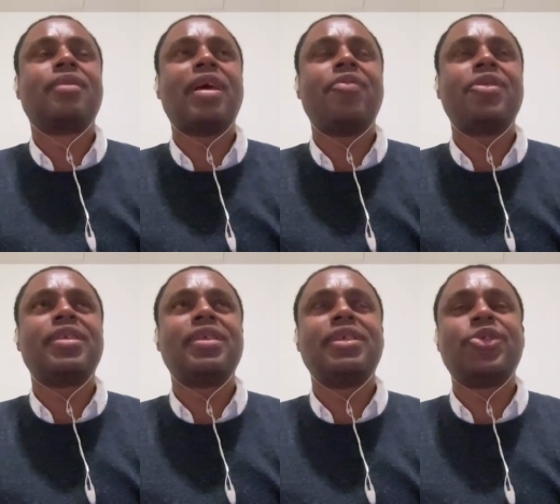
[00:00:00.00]
ever
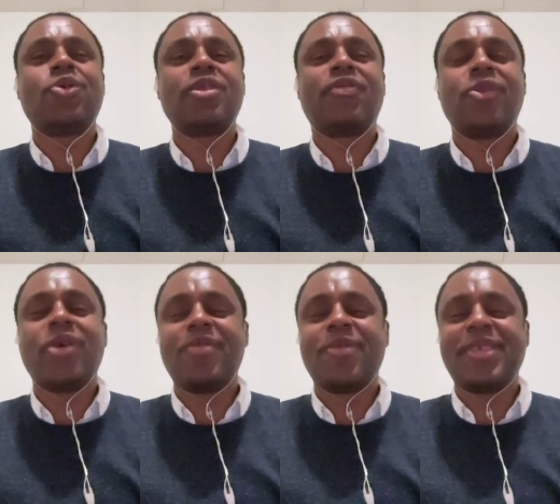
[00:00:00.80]
since George
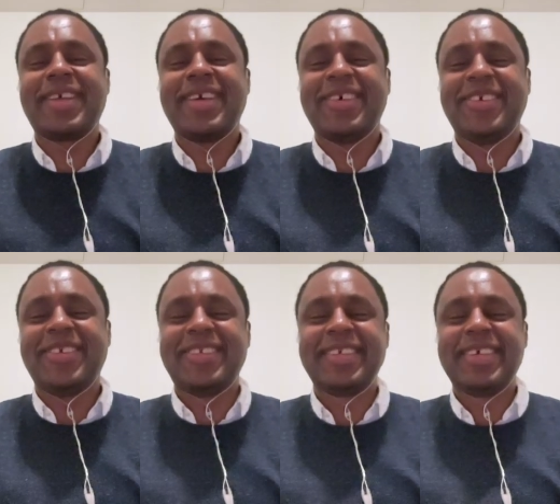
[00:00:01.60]
Floyd was killed